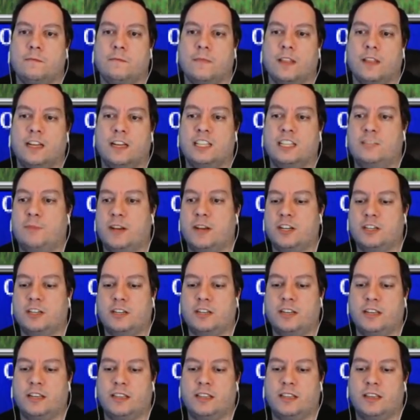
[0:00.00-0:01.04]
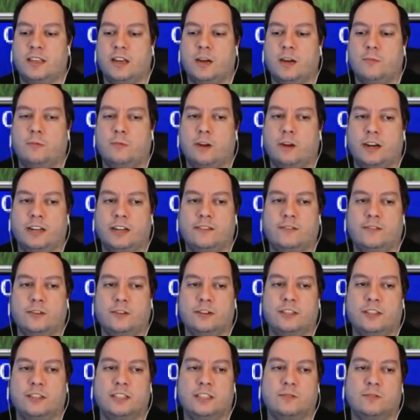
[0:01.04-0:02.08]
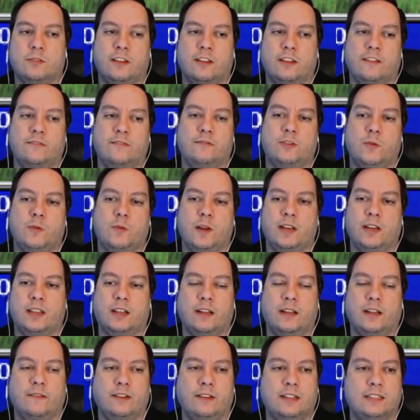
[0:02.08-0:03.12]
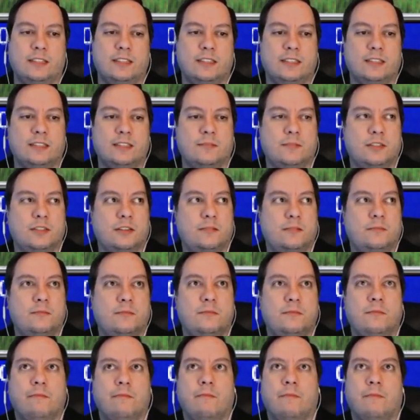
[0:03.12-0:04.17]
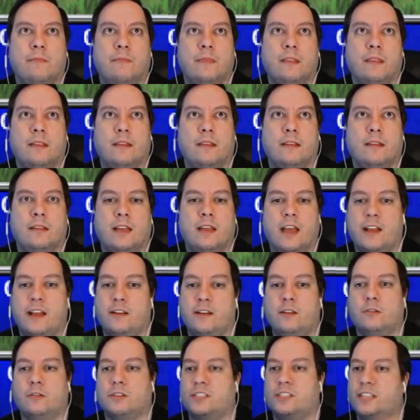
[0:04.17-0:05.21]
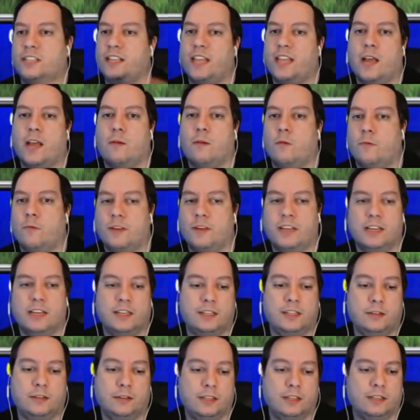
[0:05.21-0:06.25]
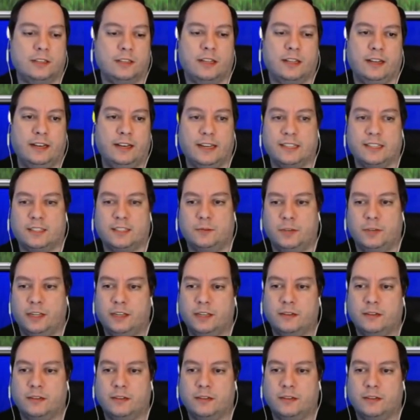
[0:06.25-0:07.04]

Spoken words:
especially the upgraded versions where they've tweaked the leveling system some. And you'll see that when we get to it, like next week,